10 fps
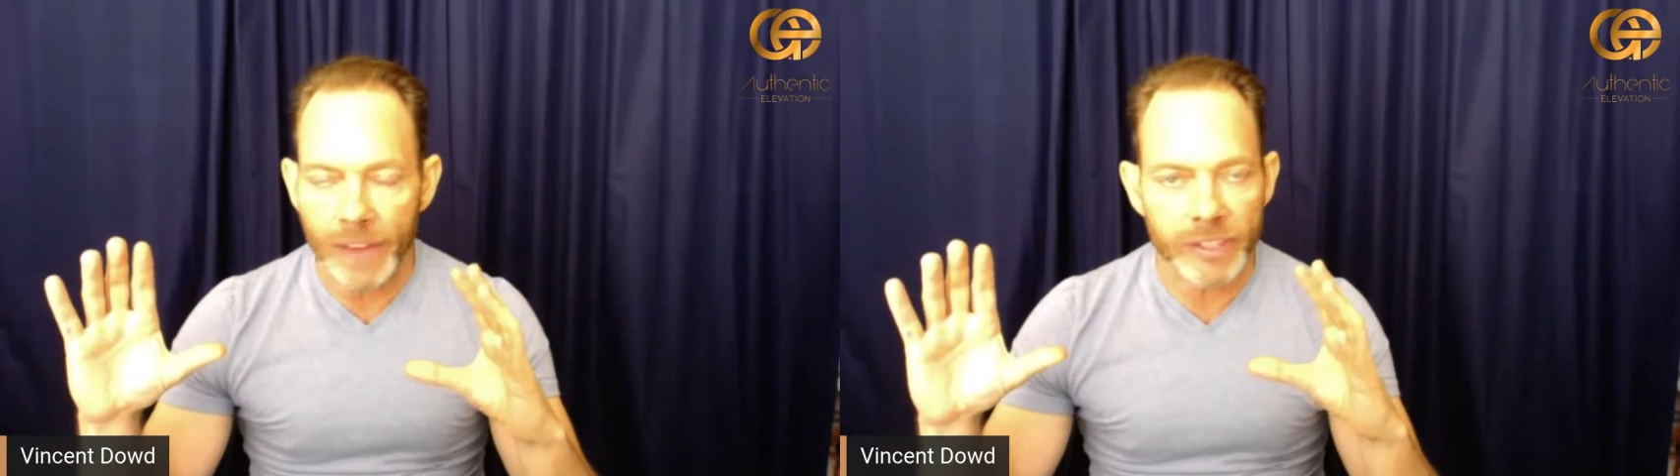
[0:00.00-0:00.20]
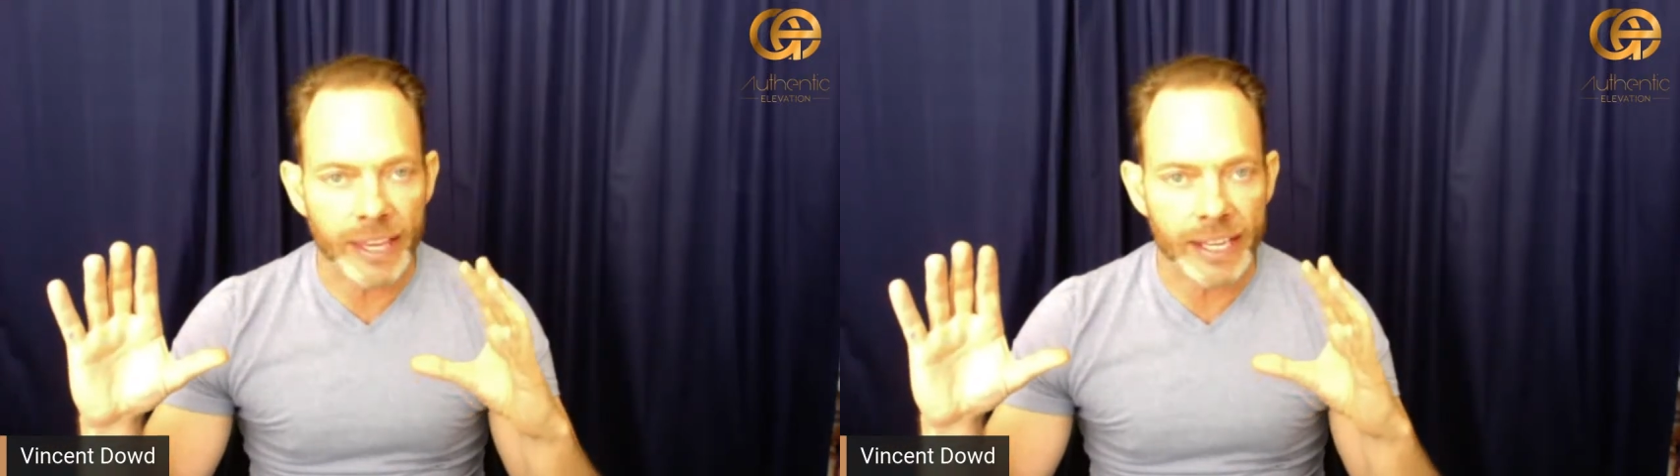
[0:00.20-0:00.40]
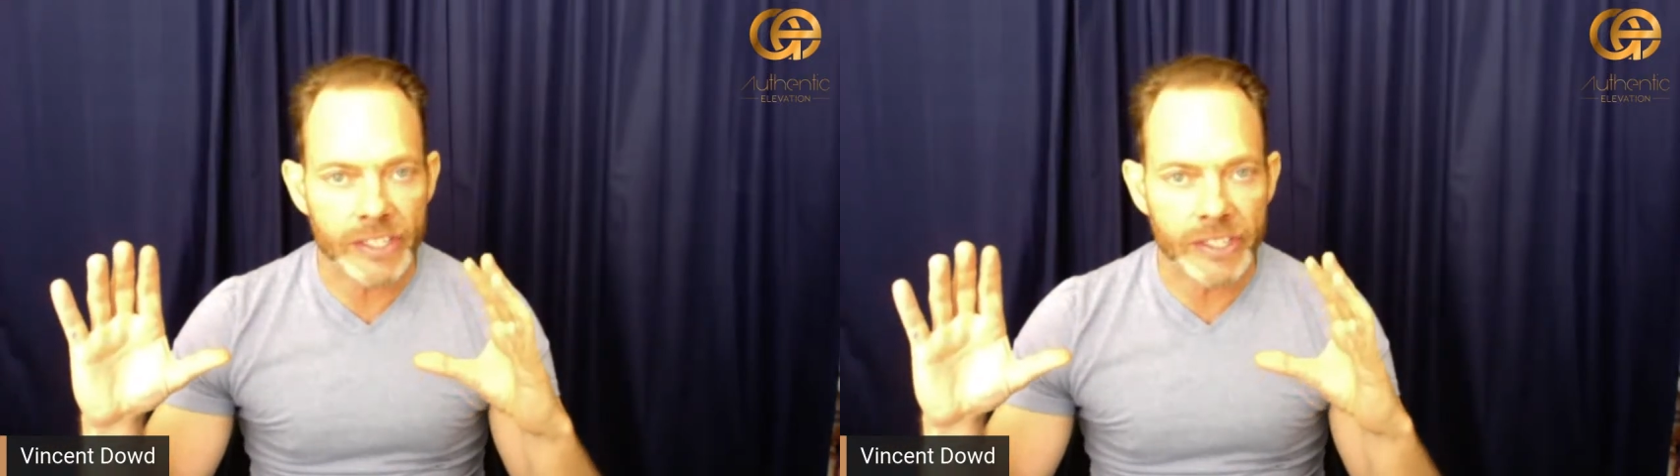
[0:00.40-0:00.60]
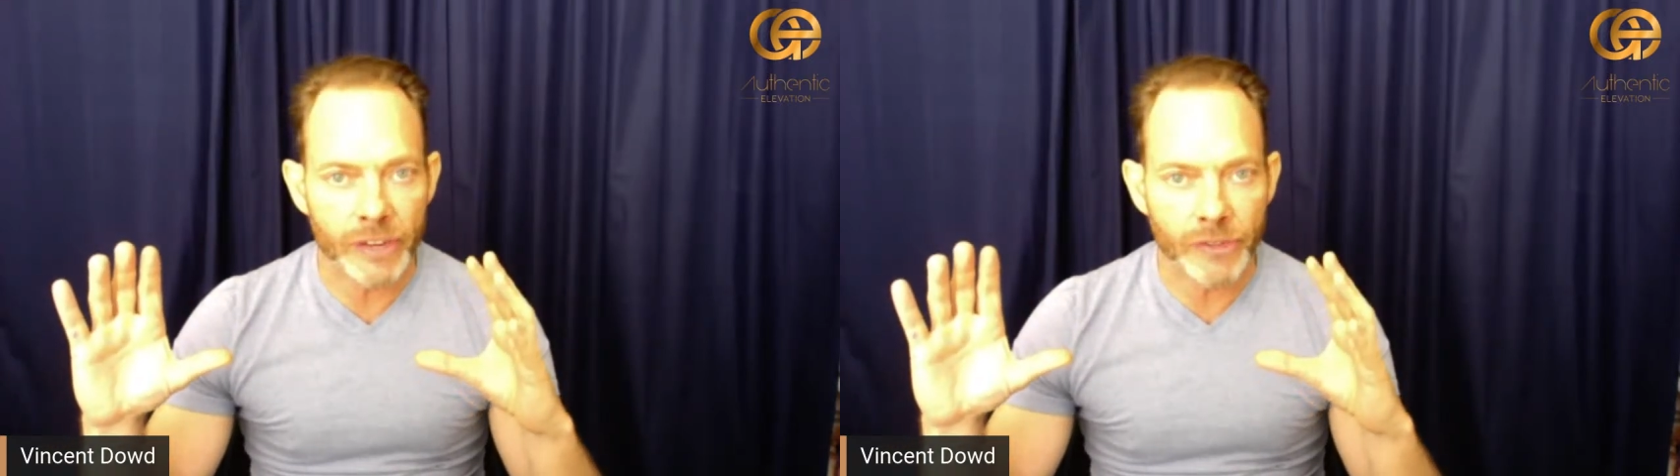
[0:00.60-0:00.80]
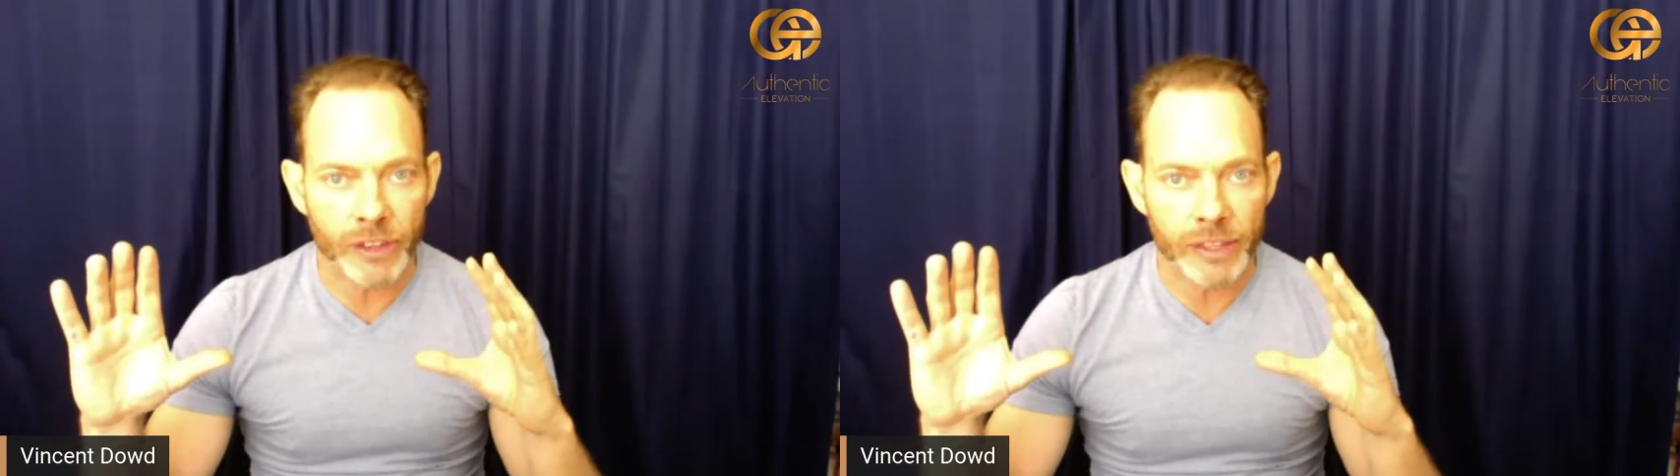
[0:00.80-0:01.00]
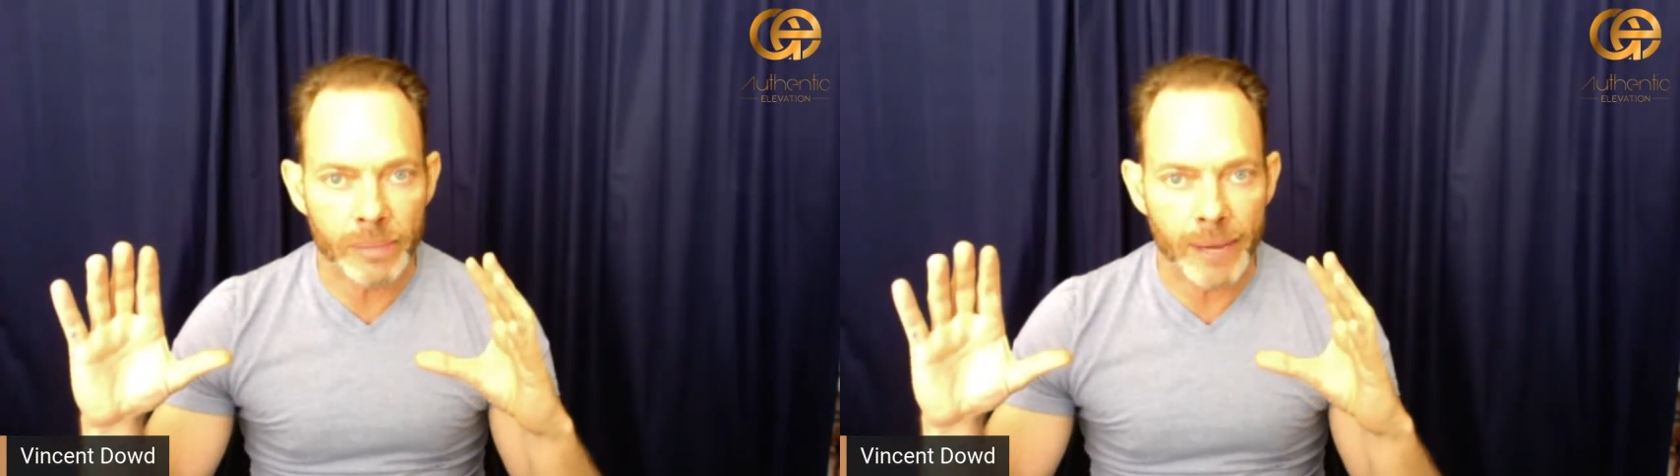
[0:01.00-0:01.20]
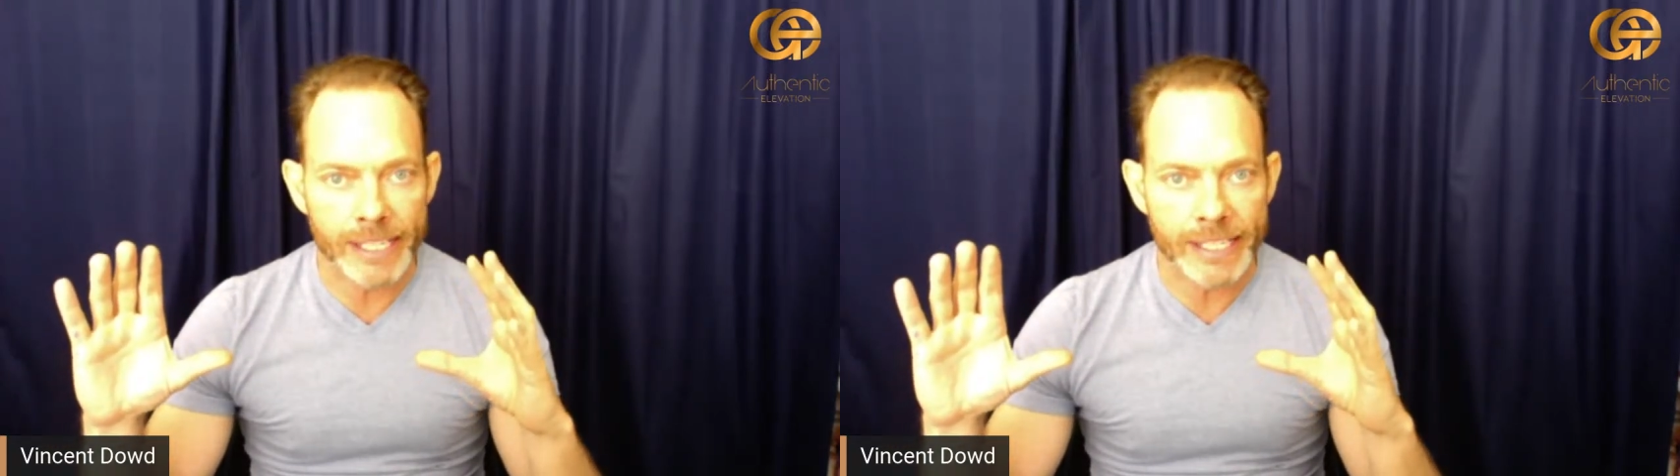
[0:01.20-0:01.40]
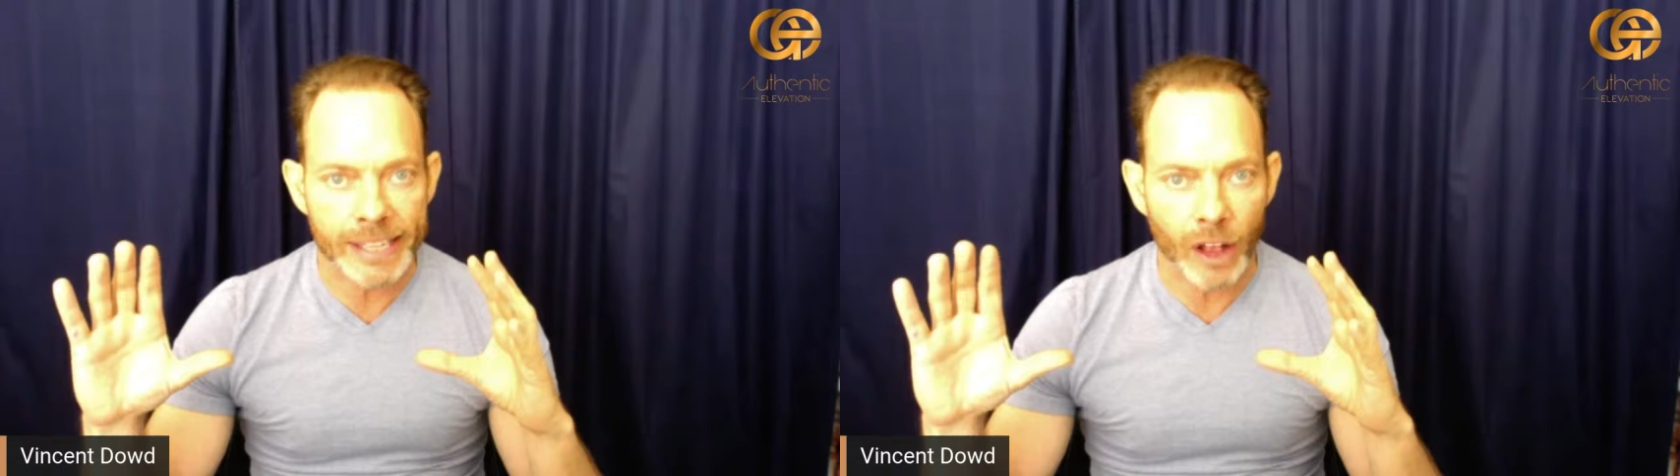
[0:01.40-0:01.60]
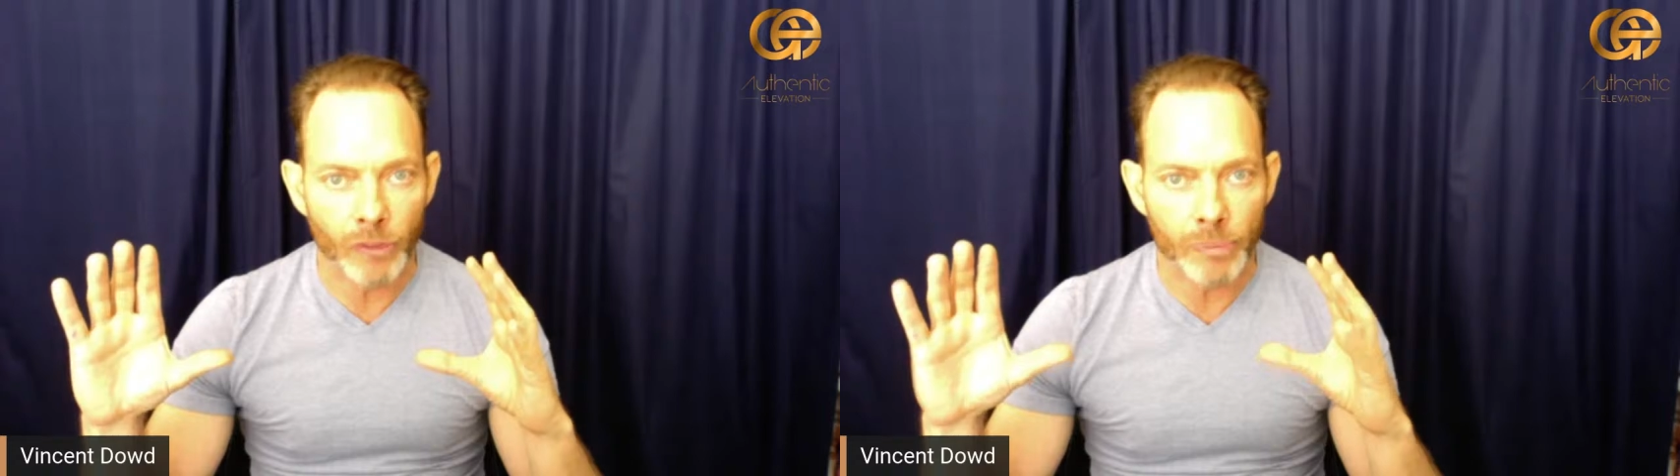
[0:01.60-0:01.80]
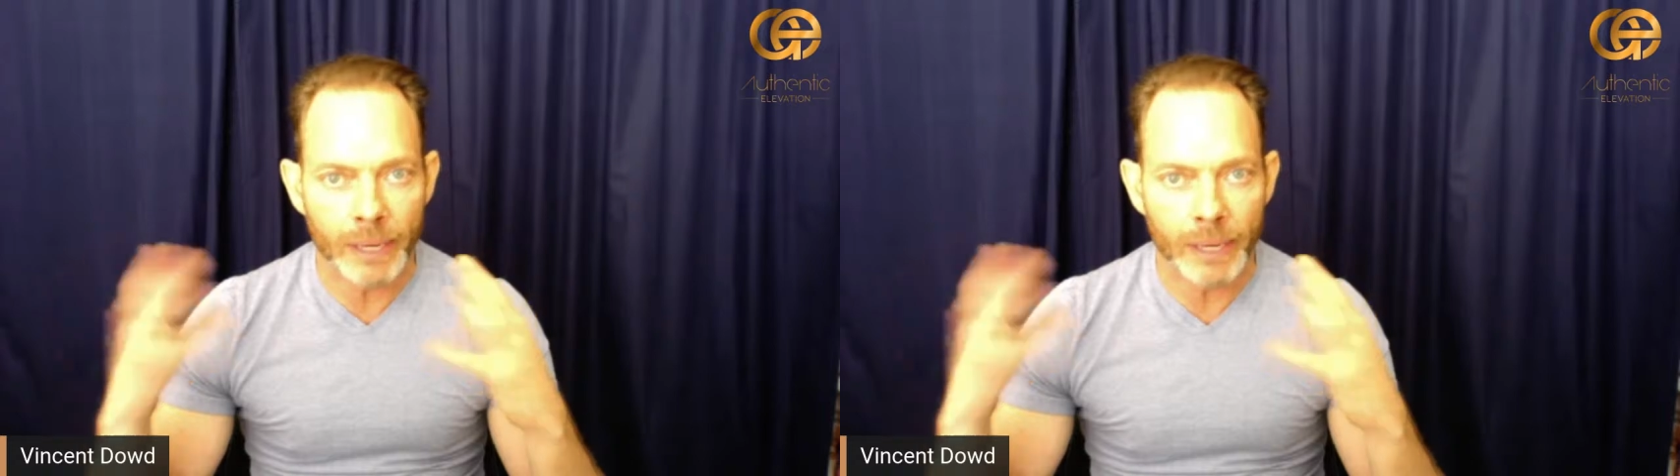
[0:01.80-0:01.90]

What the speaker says: everything is different than myself,